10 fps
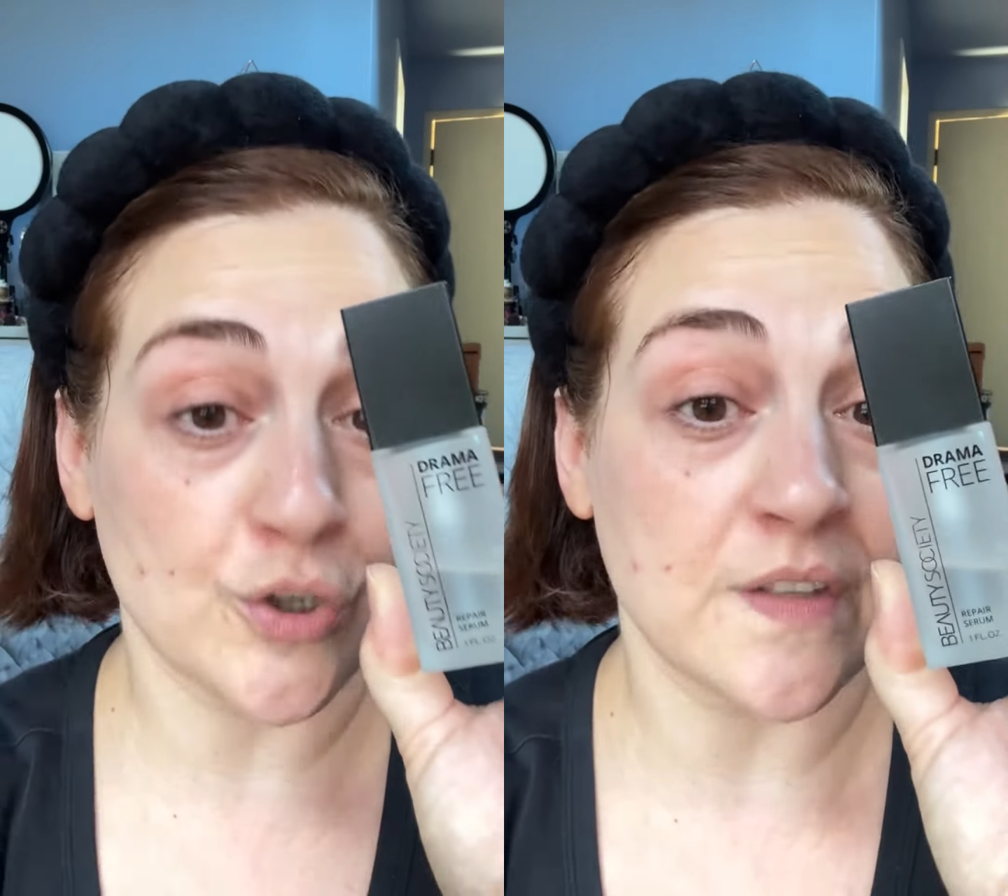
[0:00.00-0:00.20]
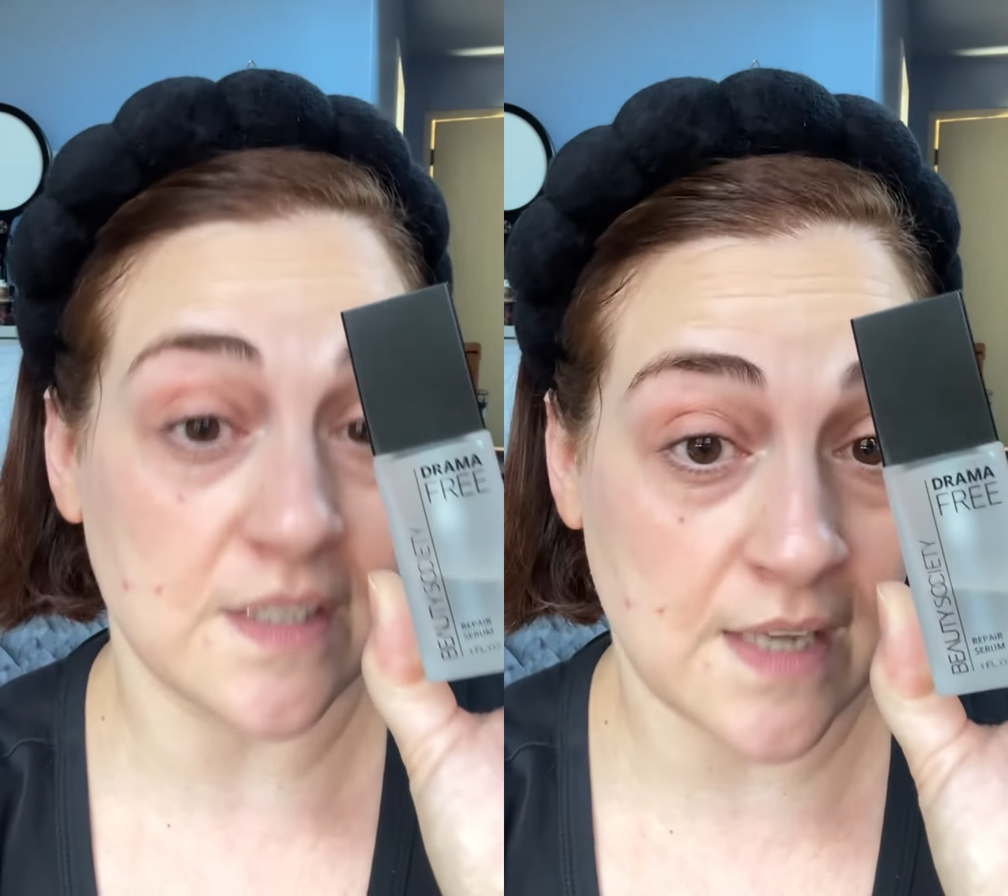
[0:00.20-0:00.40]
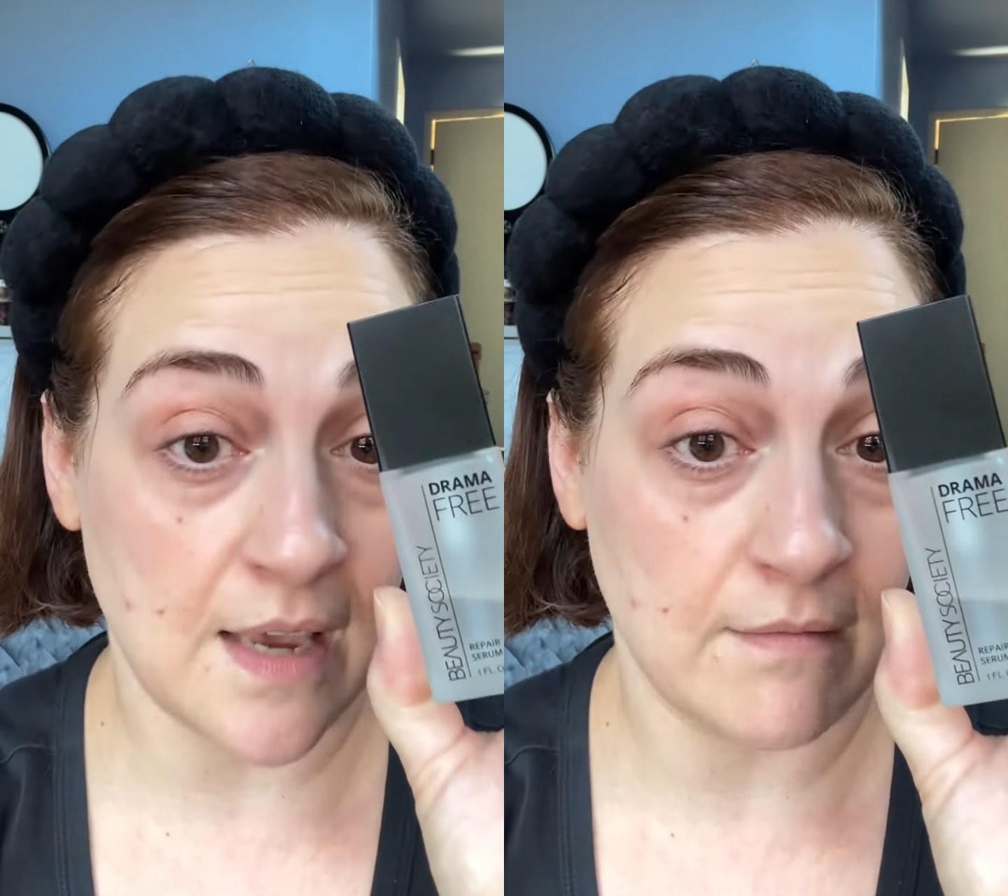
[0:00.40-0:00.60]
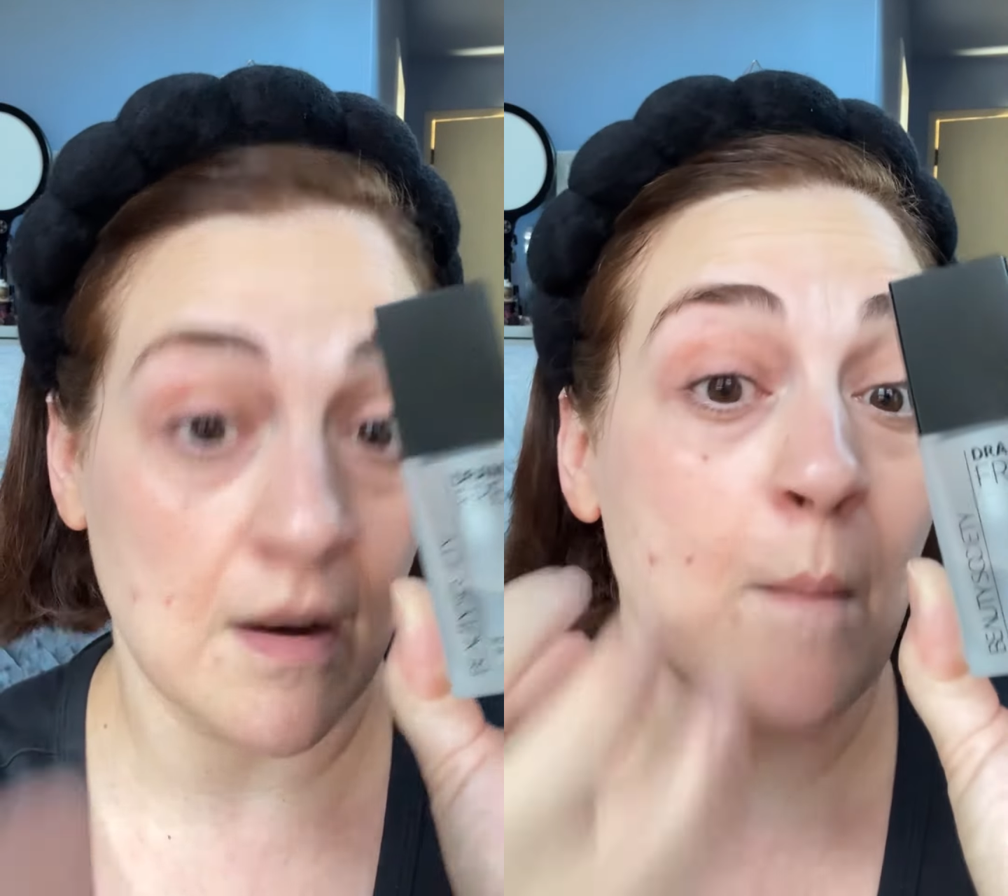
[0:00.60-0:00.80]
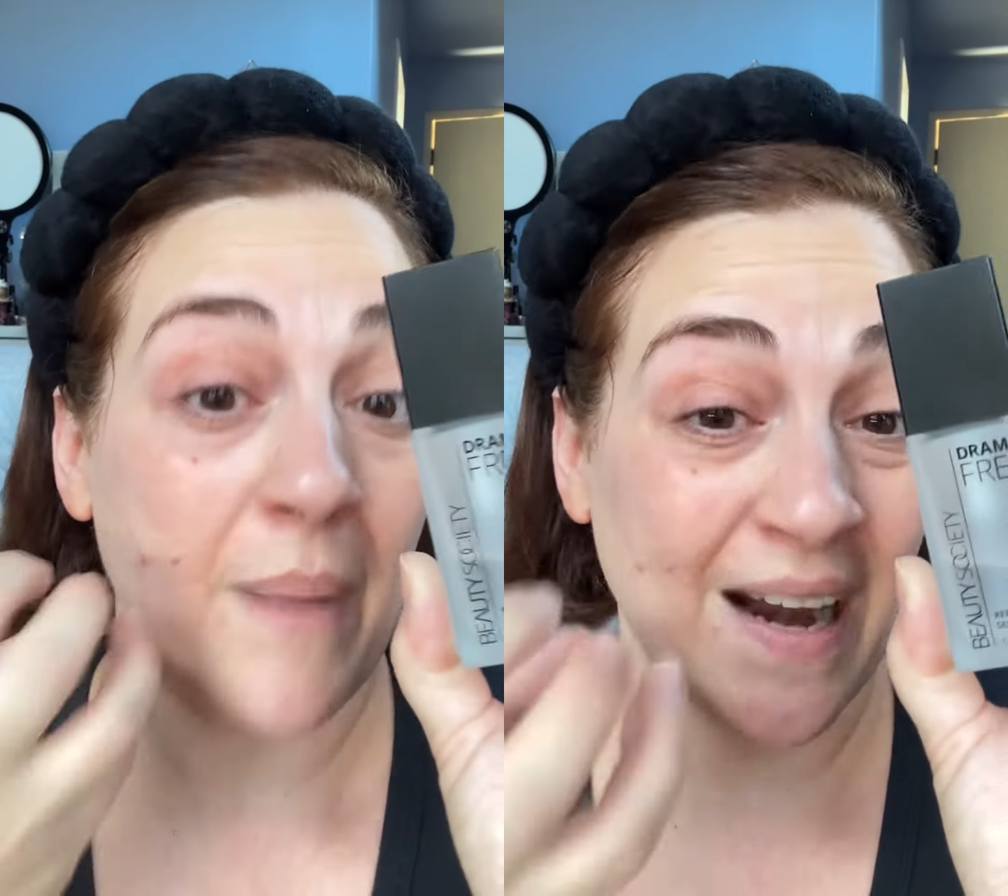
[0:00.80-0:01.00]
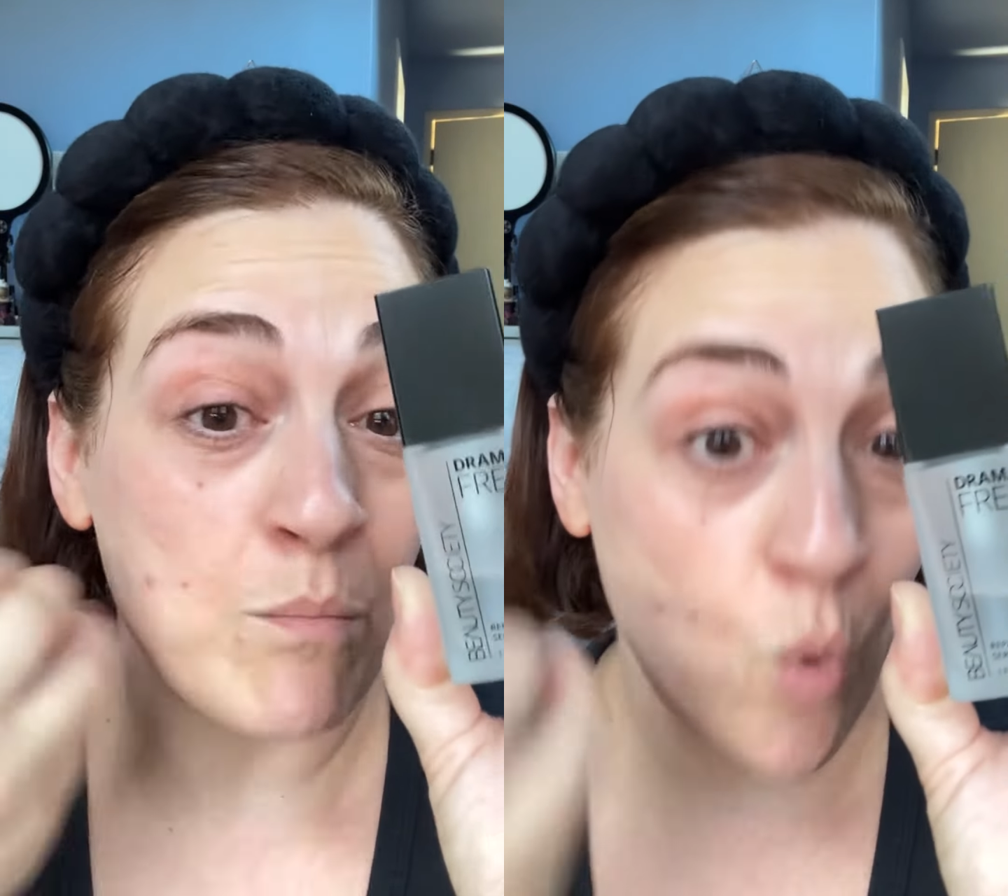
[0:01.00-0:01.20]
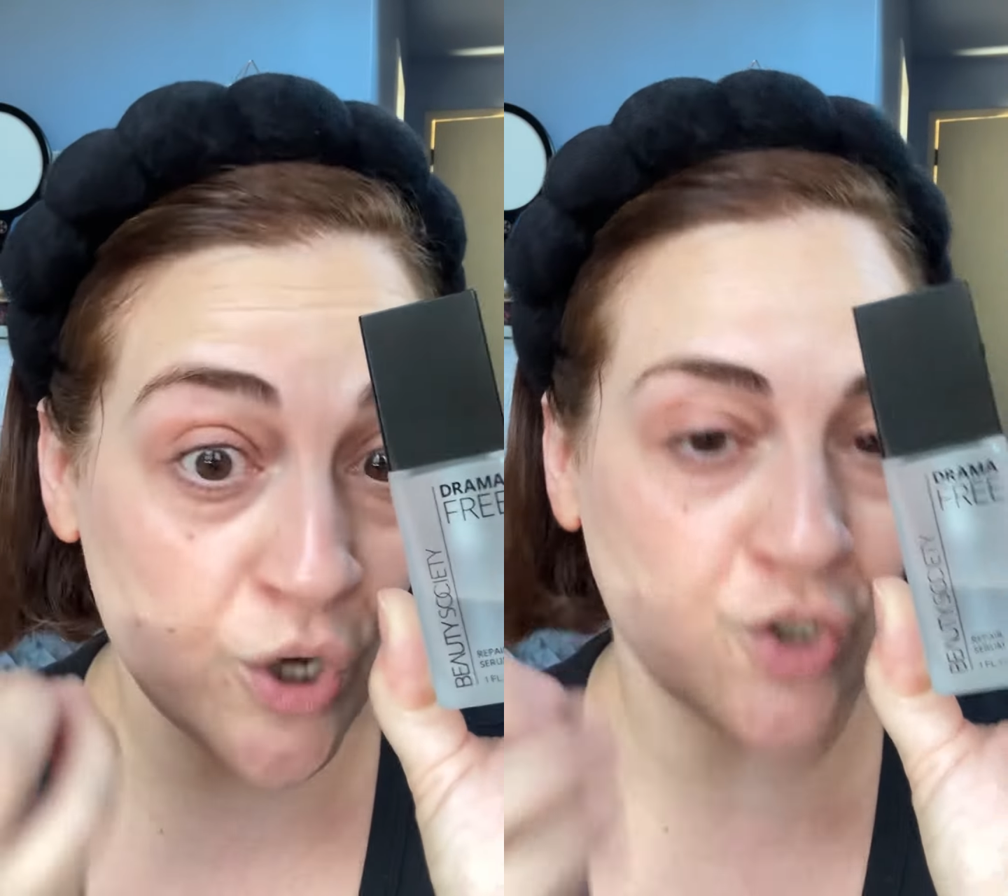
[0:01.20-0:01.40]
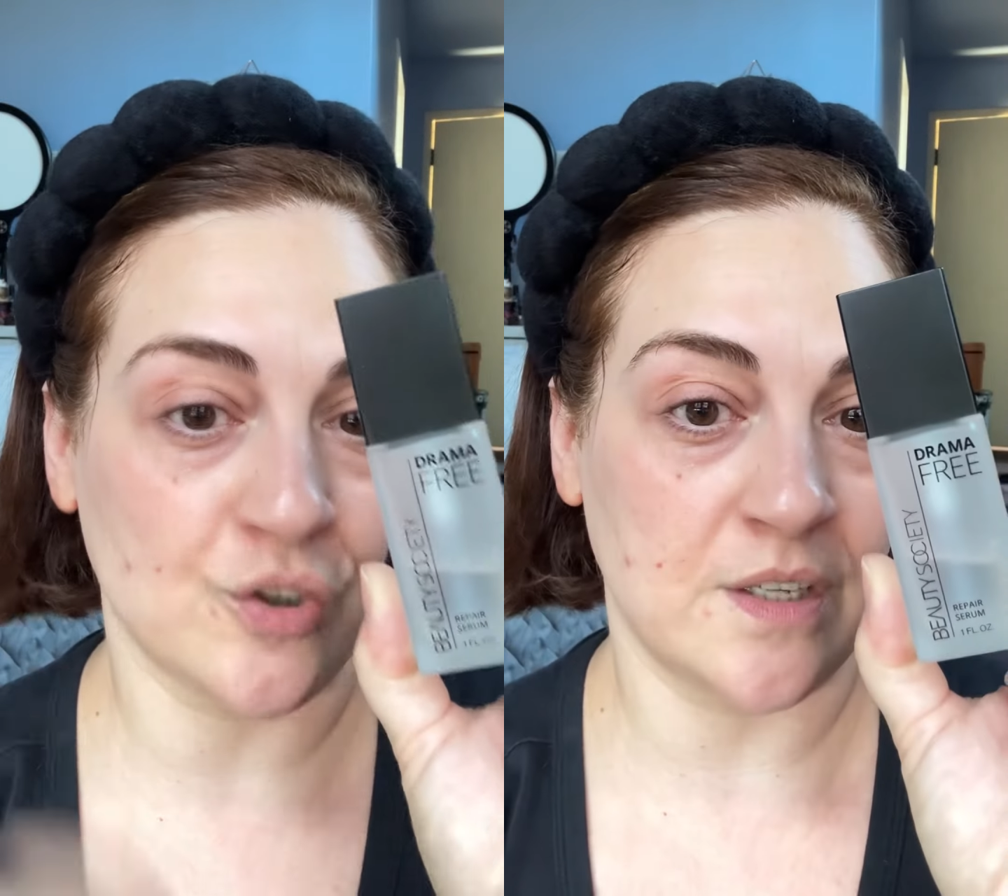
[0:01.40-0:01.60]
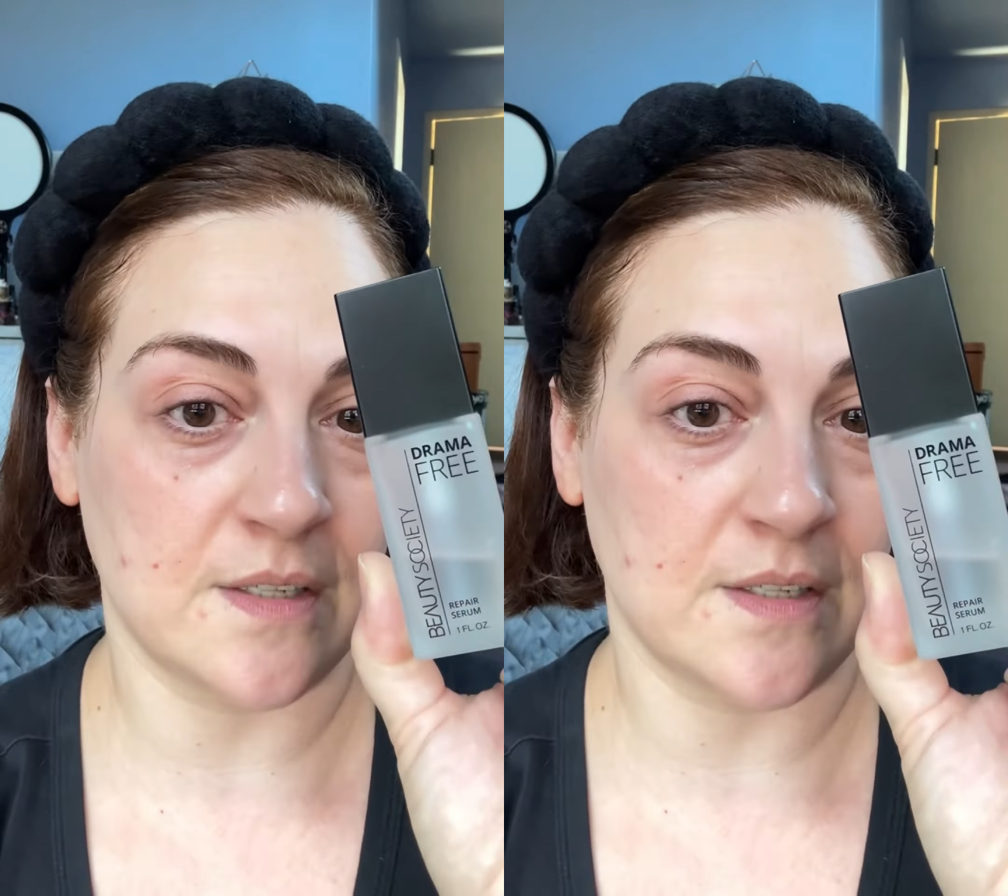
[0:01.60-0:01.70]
to the skin, bind moisture to the